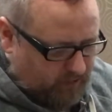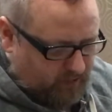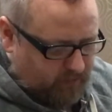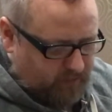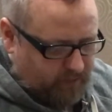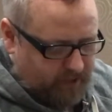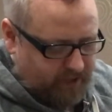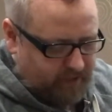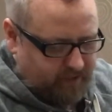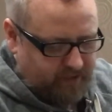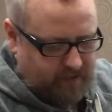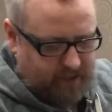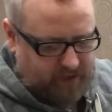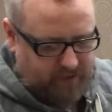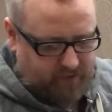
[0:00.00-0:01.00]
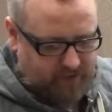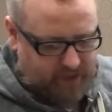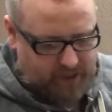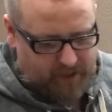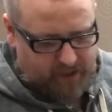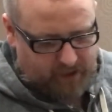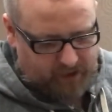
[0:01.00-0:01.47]
way that's less of a
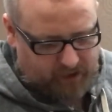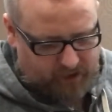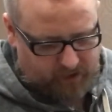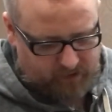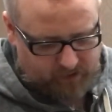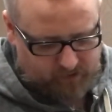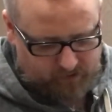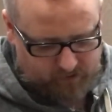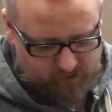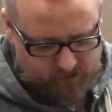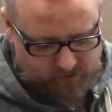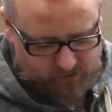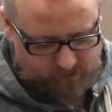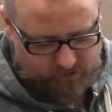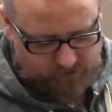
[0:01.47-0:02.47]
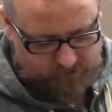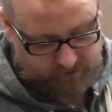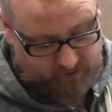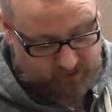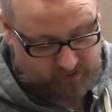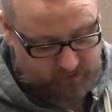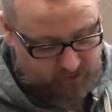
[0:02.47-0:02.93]
headache to do it, then
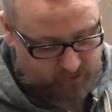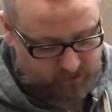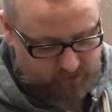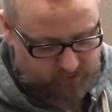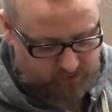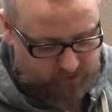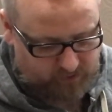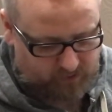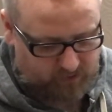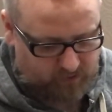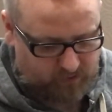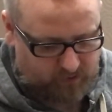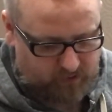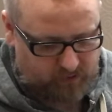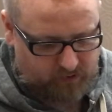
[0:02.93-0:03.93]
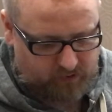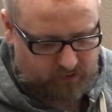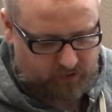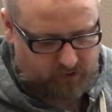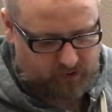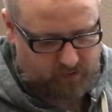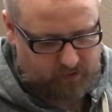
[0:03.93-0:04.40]
I'll do it, but
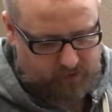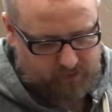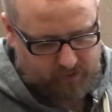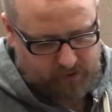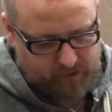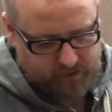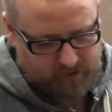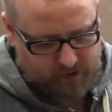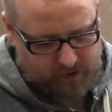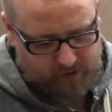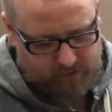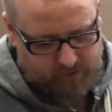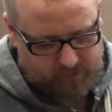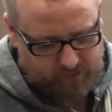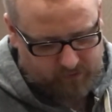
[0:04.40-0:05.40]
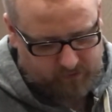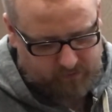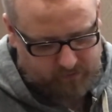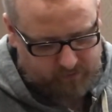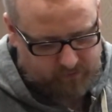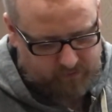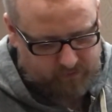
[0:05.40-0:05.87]
I would rather not, but
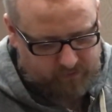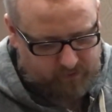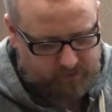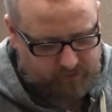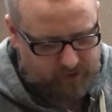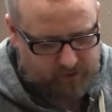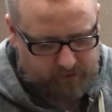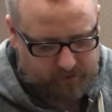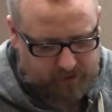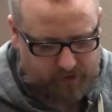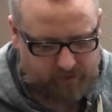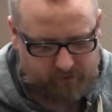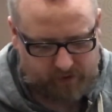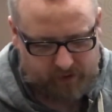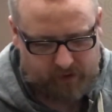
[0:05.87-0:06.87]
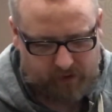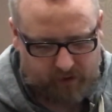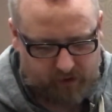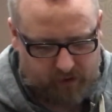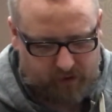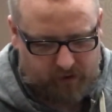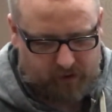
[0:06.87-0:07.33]
we'll worry about that when
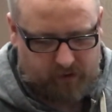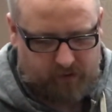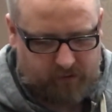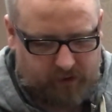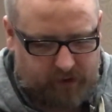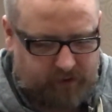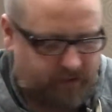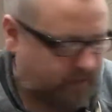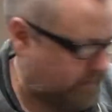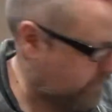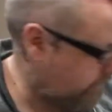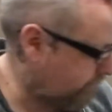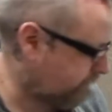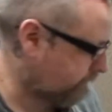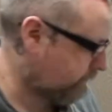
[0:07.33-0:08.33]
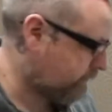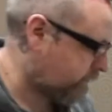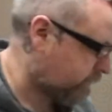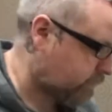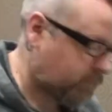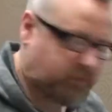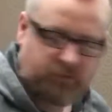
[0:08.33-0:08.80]
we get there.
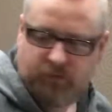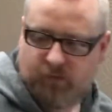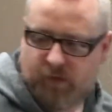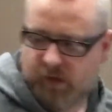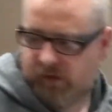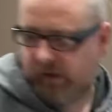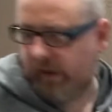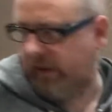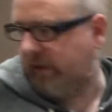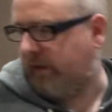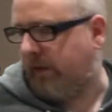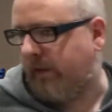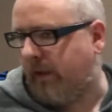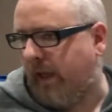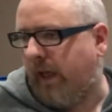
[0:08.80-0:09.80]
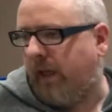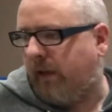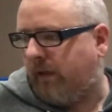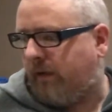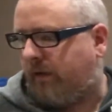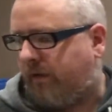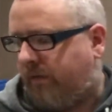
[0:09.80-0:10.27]
Well, that's the tank.
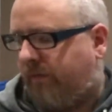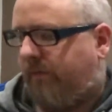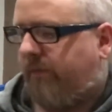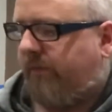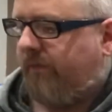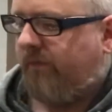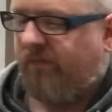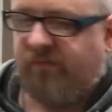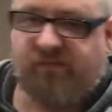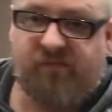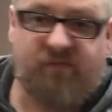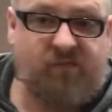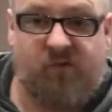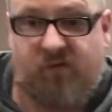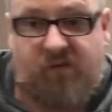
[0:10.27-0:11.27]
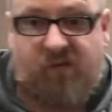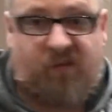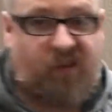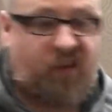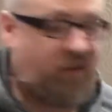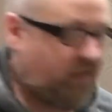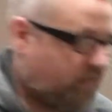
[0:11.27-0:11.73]
It's just a
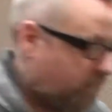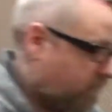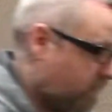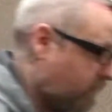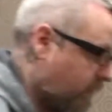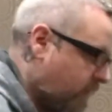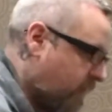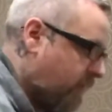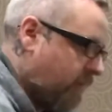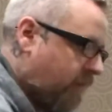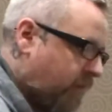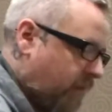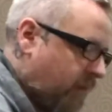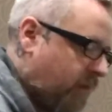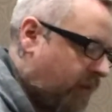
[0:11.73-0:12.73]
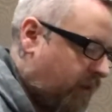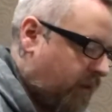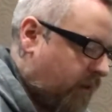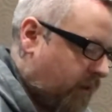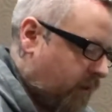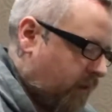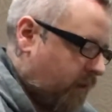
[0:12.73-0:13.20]
tank, nothing special.
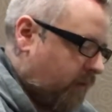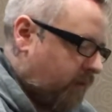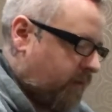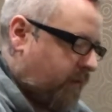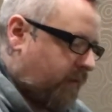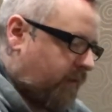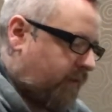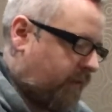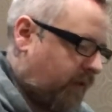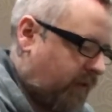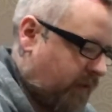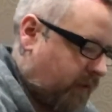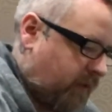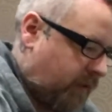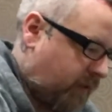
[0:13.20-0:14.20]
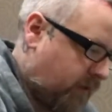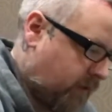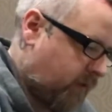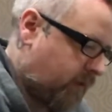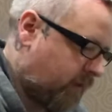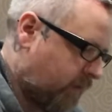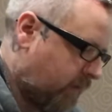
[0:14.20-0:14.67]
This
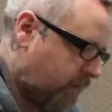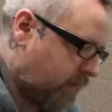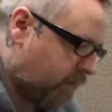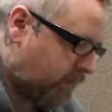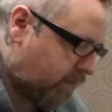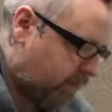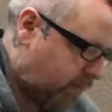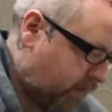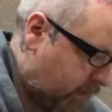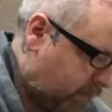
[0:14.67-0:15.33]
is